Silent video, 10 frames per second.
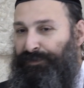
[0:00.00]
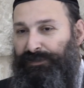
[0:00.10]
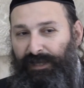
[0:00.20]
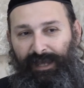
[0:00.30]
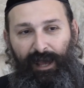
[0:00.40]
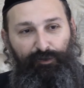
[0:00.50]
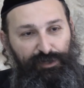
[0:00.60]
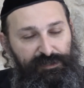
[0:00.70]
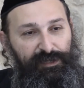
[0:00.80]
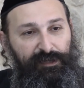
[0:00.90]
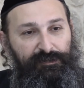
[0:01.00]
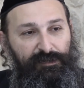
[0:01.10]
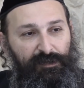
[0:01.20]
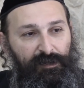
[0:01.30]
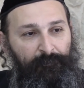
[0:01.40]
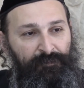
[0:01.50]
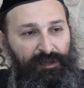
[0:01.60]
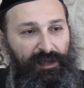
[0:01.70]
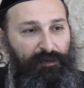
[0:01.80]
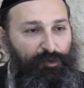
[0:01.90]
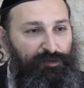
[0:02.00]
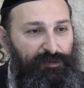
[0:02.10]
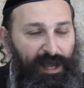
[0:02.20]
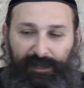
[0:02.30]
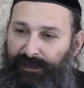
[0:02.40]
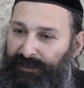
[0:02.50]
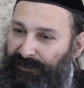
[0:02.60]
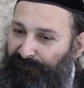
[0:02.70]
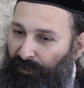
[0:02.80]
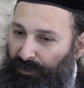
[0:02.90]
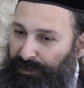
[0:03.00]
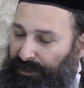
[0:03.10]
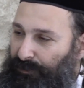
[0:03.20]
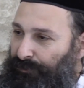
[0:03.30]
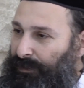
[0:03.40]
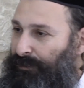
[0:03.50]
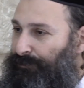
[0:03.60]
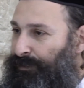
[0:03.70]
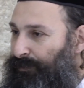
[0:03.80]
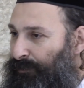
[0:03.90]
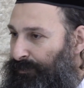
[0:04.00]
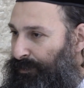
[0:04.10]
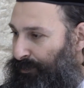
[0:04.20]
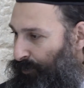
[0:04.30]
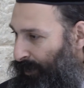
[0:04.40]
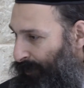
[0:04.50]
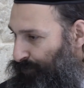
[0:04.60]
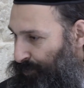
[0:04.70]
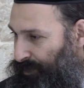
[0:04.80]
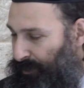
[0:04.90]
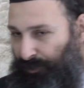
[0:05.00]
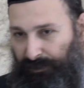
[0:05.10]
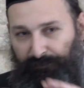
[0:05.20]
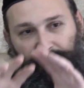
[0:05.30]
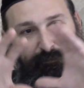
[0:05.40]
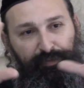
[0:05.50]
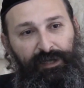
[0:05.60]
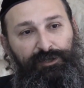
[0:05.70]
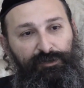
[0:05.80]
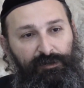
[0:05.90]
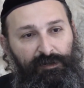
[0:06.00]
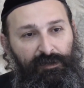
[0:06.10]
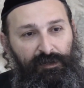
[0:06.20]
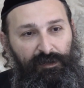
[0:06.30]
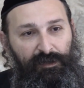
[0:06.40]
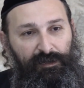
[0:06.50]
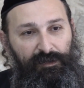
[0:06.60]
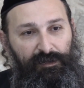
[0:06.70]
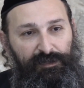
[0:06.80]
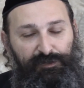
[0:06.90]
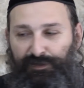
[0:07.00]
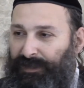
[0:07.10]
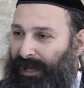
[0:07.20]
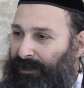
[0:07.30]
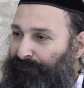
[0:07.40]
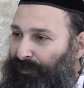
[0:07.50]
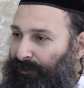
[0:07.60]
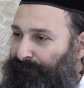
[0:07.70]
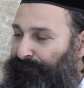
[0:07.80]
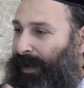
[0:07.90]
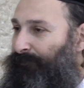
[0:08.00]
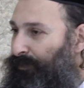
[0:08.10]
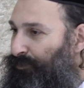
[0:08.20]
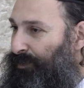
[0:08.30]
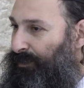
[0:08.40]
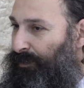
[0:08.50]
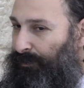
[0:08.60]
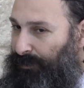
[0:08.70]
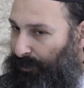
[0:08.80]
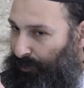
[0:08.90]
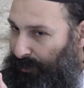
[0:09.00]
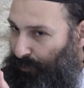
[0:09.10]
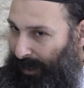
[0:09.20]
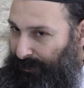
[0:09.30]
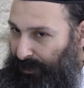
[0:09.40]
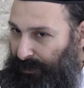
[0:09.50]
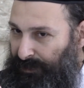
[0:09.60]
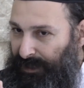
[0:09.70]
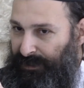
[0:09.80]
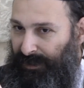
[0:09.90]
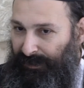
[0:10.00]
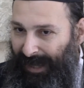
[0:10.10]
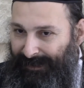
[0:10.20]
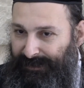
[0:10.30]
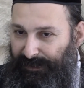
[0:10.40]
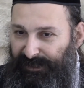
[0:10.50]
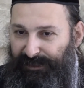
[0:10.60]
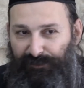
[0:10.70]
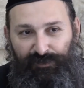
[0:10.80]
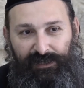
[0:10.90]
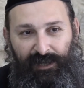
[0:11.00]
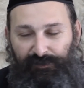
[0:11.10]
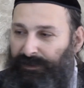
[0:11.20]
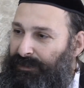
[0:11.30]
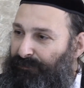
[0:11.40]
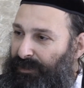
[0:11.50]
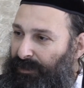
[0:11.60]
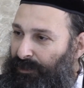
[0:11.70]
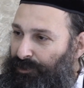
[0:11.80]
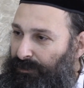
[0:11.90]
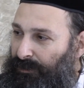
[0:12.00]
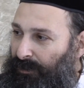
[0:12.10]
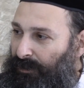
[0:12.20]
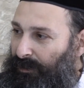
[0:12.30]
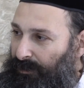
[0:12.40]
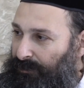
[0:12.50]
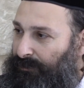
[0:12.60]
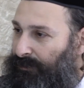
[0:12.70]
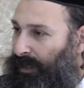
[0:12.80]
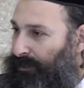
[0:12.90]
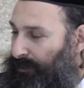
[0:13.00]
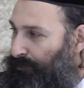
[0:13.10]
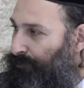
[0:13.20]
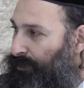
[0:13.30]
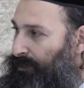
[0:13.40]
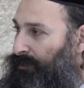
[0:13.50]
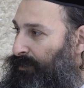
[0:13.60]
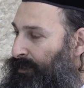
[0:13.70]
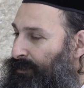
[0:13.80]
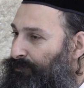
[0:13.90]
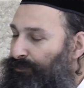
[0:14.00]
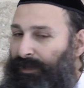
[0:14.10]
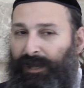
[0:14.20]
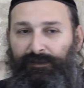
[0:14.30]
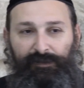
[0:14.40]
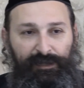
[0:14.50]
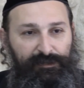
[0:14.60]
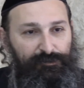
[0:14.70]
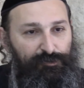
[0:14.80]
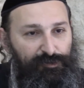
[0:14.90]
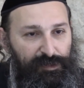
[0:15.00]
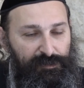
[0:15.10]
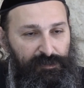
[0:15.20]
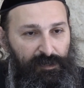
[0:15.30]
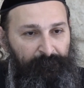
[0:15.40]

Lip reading: This is an hour at 6. And more than that, it's focusing on the little details. It's know how to see, not the big picture. It's to stand in front of 500 details and look at one detail and says, that's the detail right now that needs my attention. Next I'll do this, next I'll do that, next I'll do this.